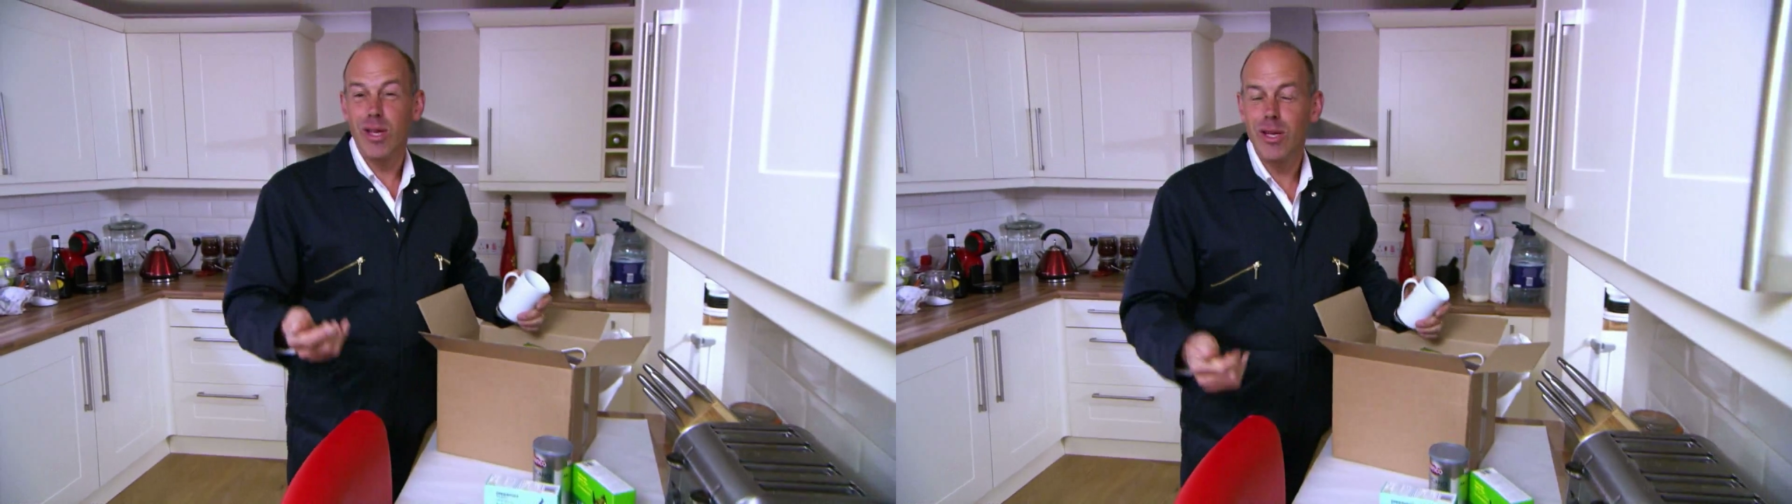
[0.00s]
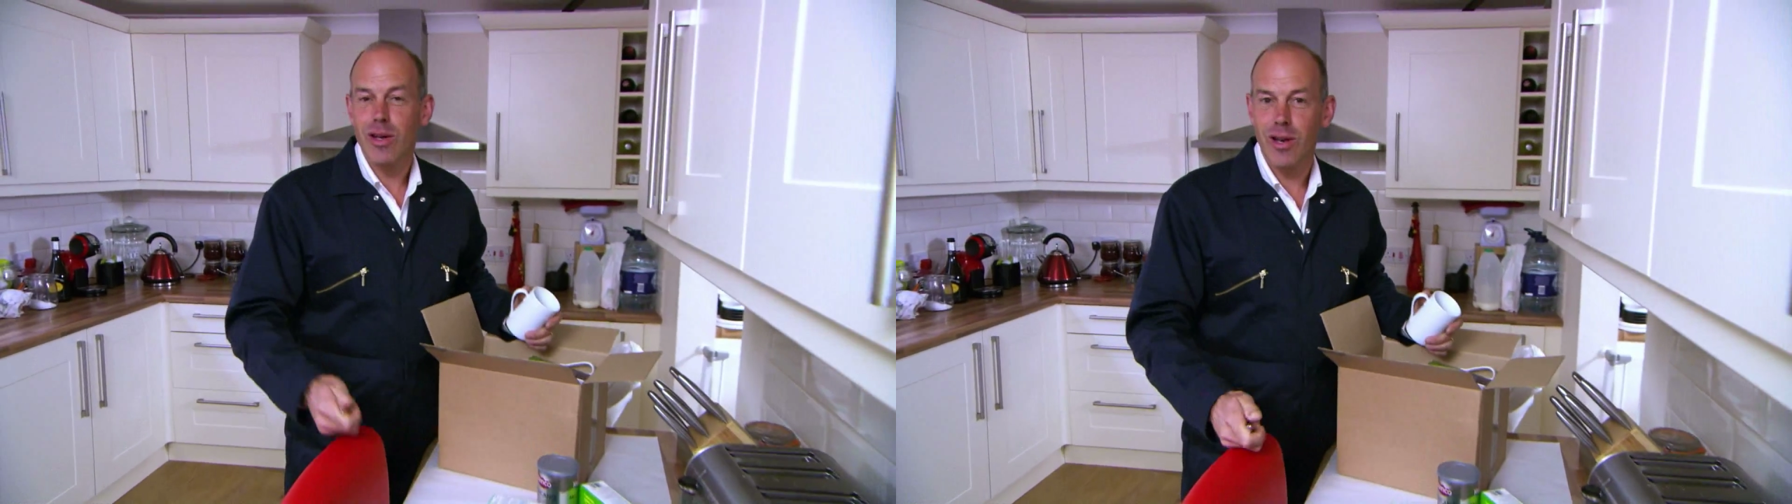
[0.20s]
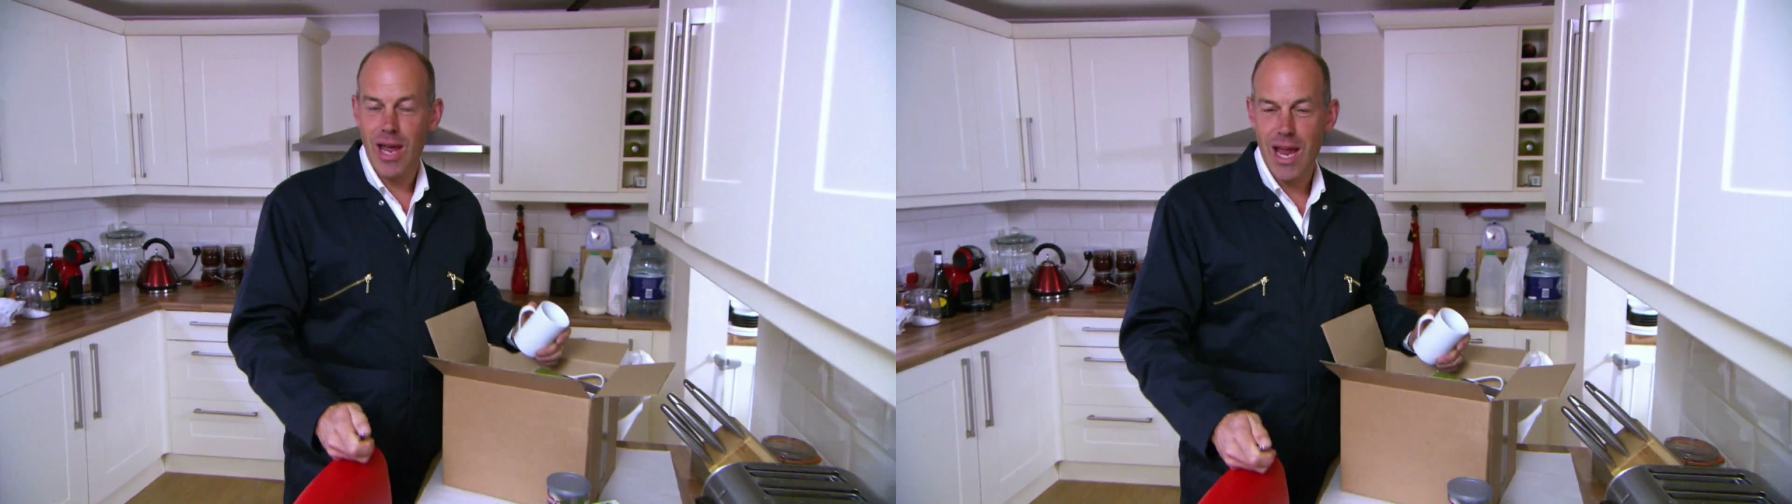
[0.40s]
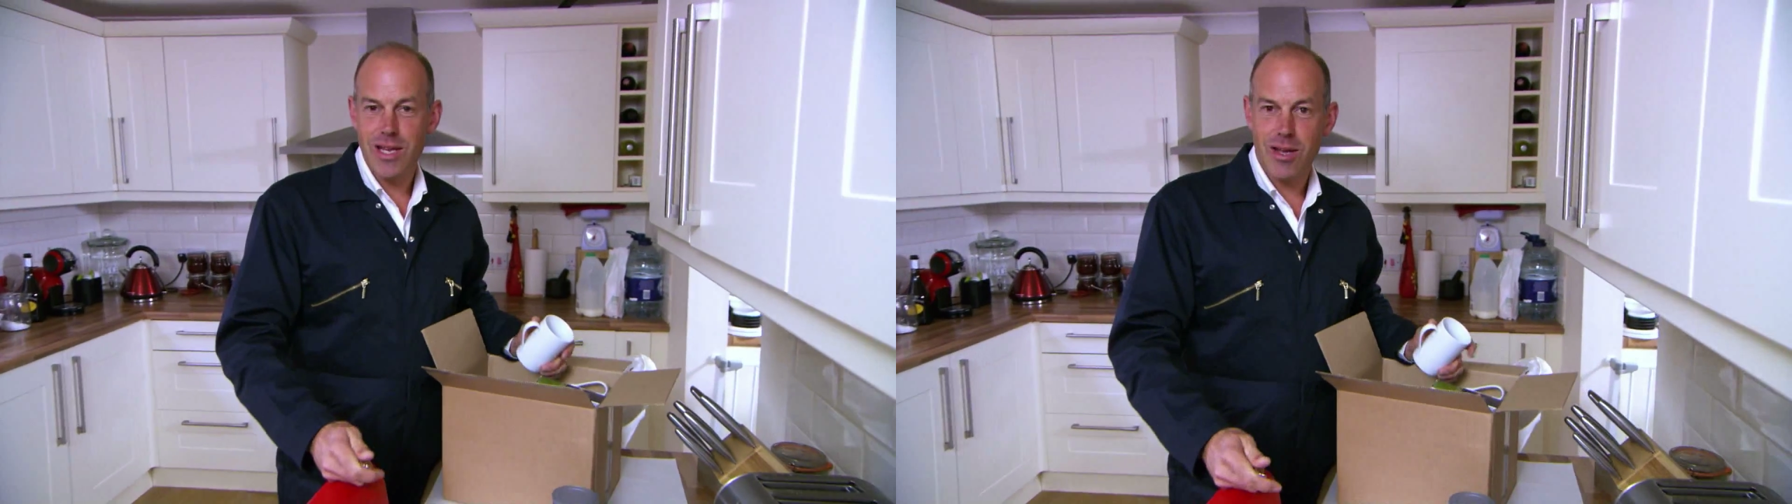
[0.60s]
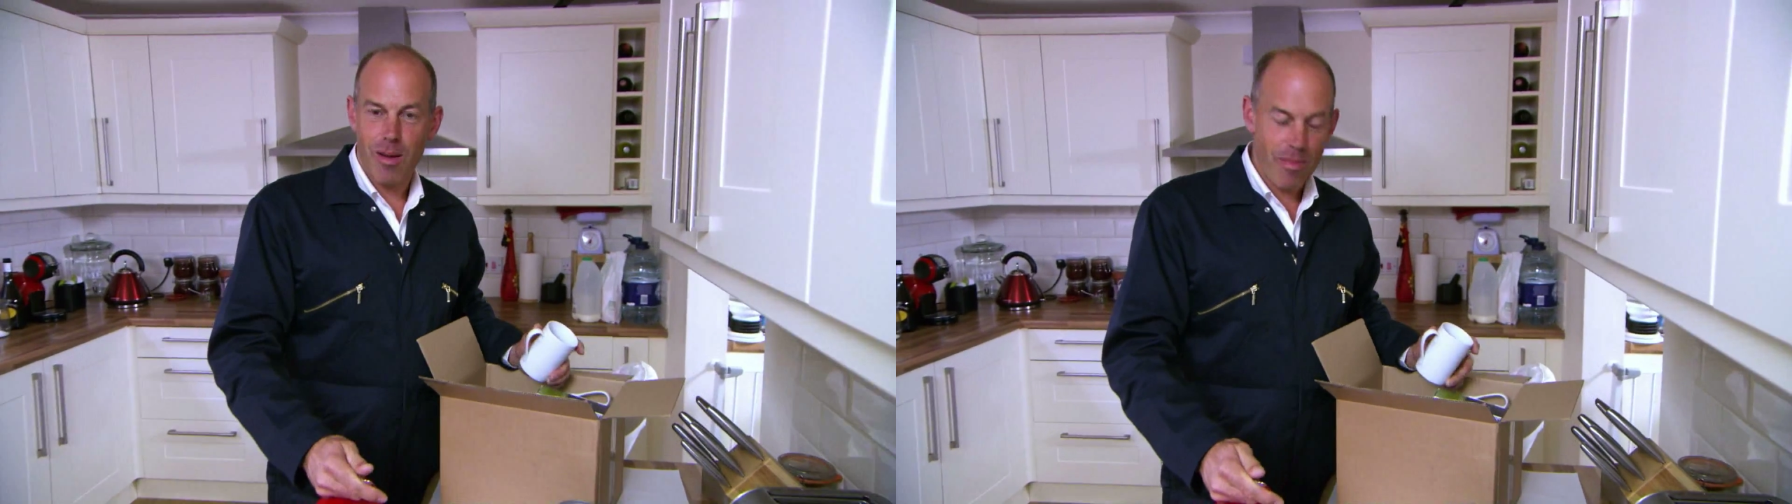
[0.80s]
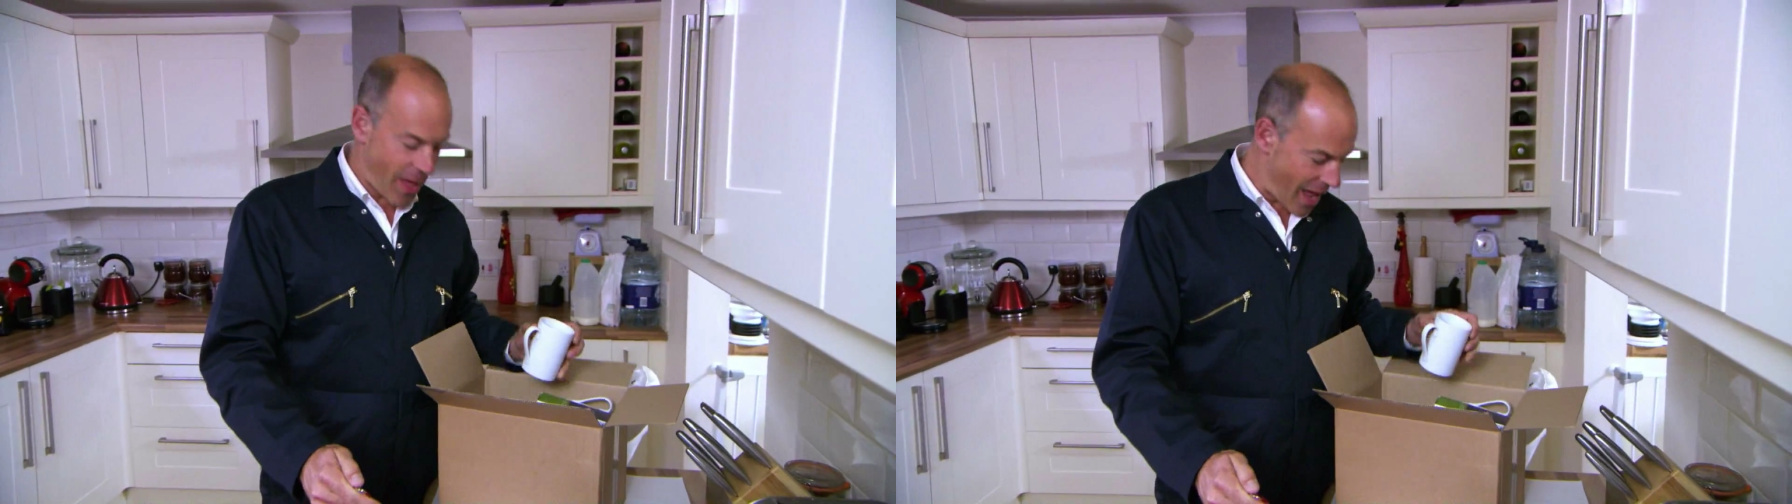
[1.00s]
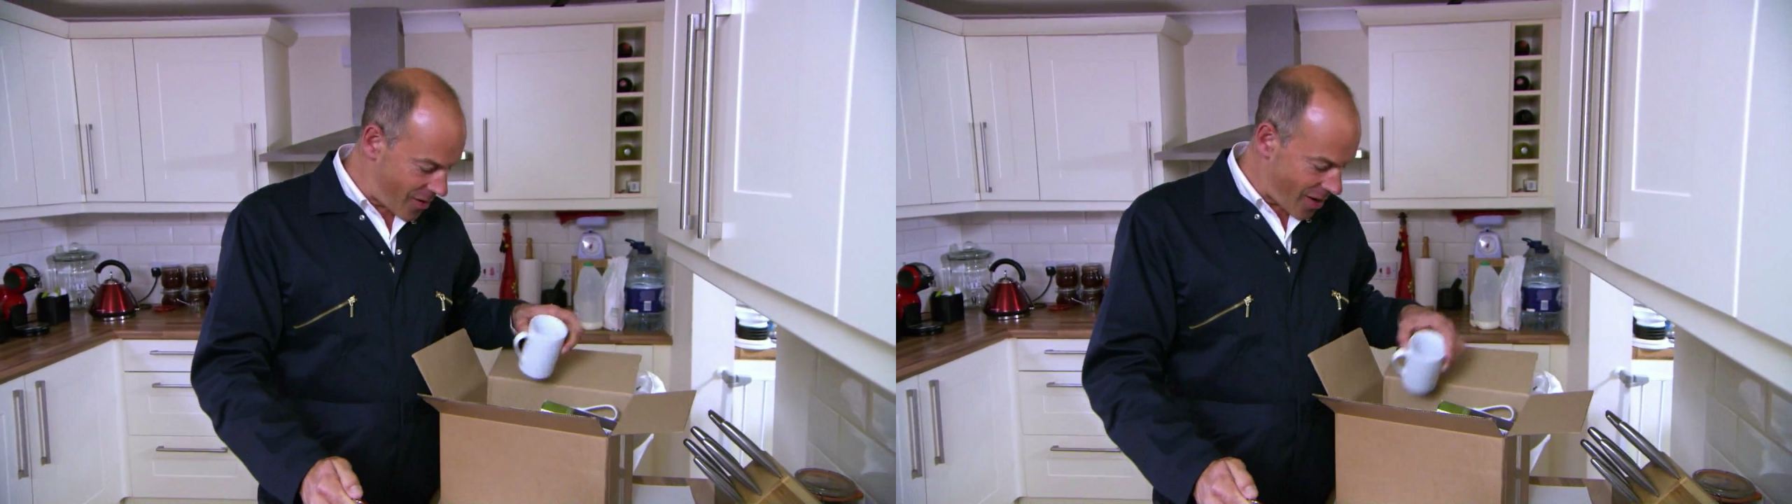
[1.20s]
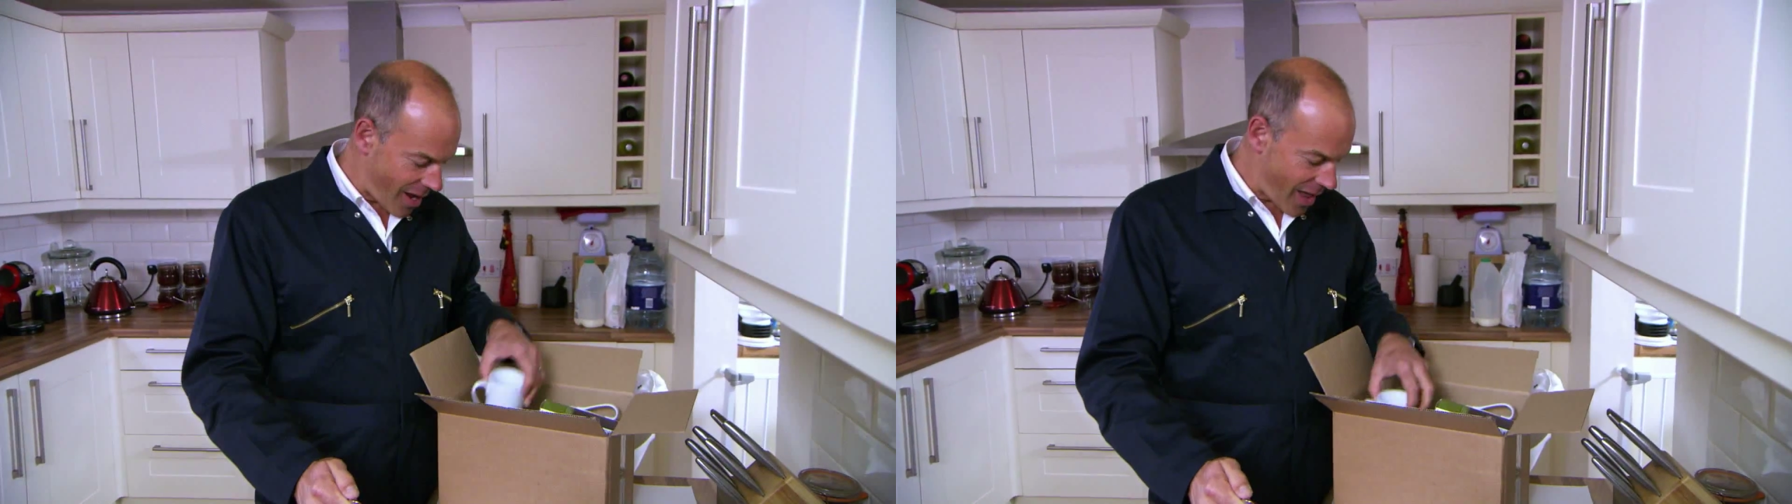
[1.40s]
that you can heat up
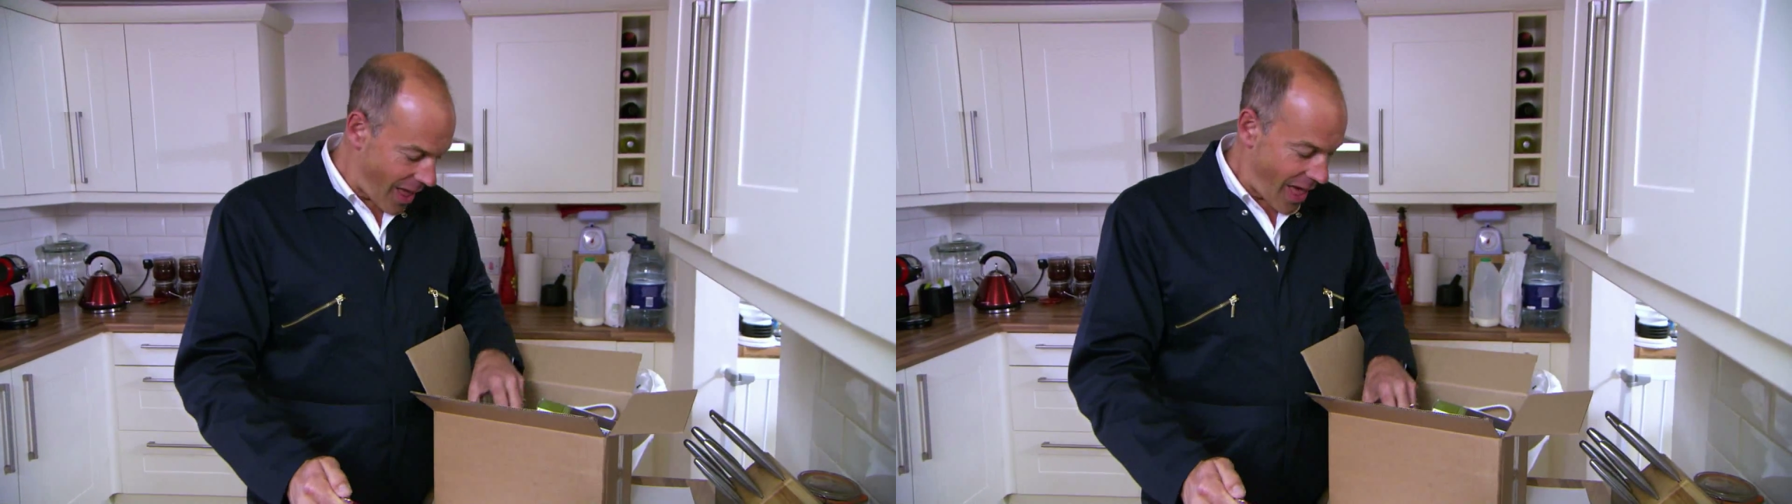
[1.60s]
that night.